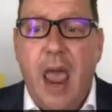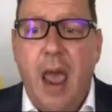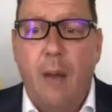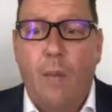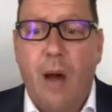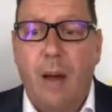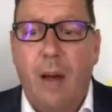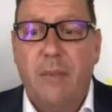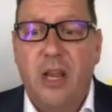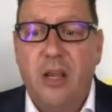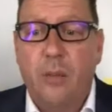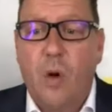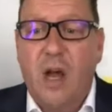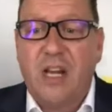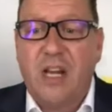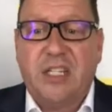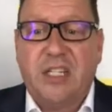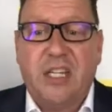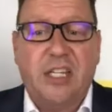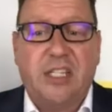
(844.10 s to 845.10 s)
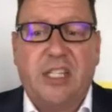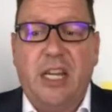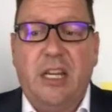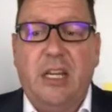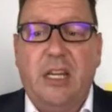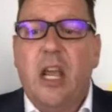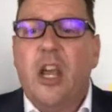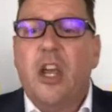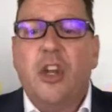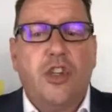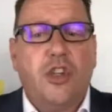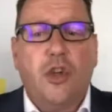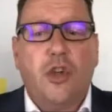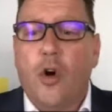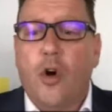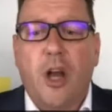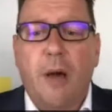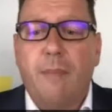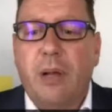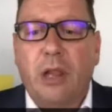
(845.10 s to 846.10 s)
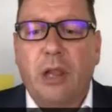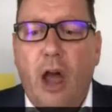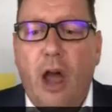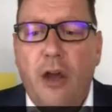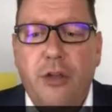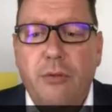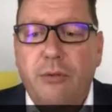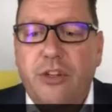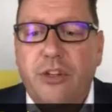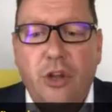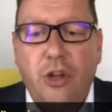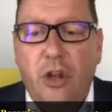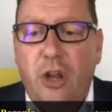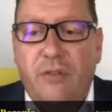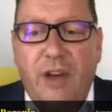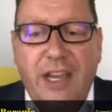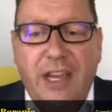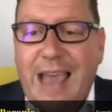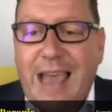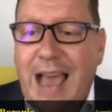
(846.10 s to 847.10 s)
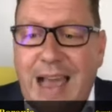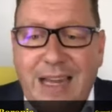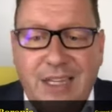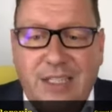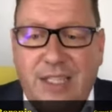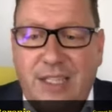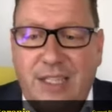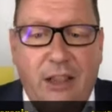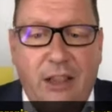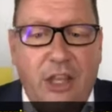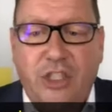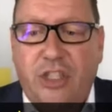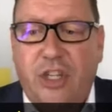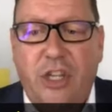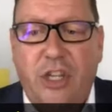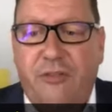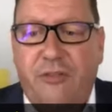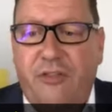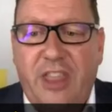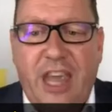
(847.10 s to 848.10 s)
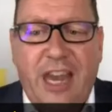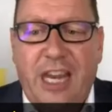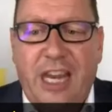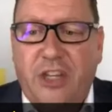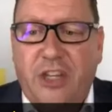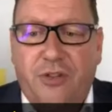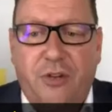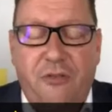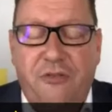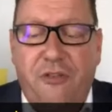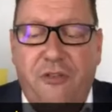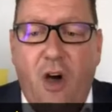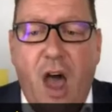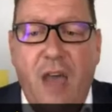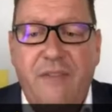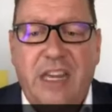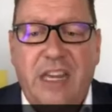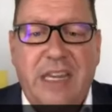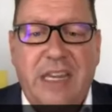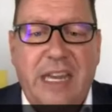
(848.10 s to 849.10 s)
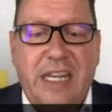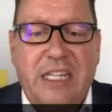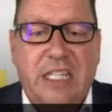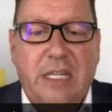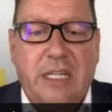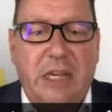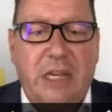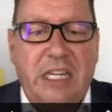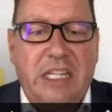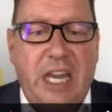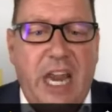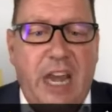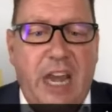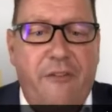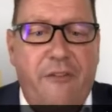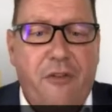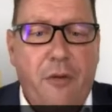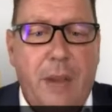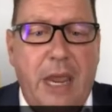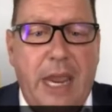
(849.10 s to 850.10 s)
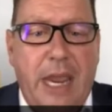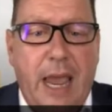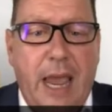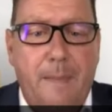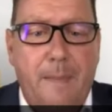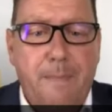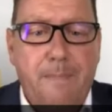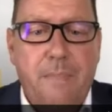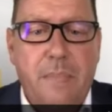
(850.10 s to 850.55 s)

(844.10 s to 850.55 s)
At 1,160,000, Sean, I'm below the reserve. I can't sell it to you for that extra 5. It needs to be 10 from here.